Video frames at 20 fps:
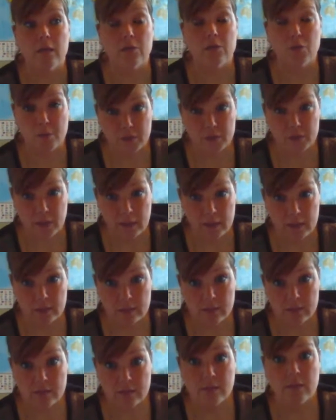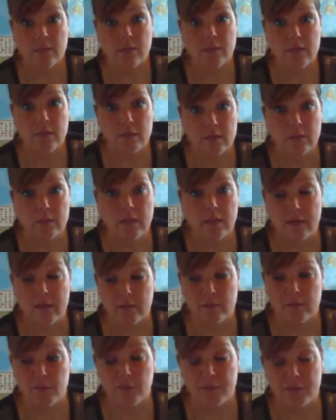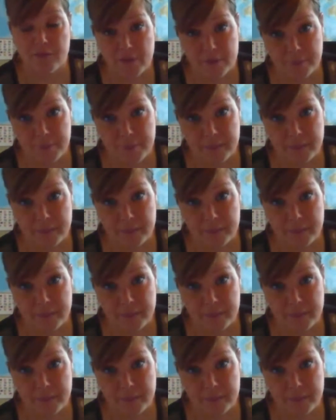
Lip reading: scrambled eggs and refried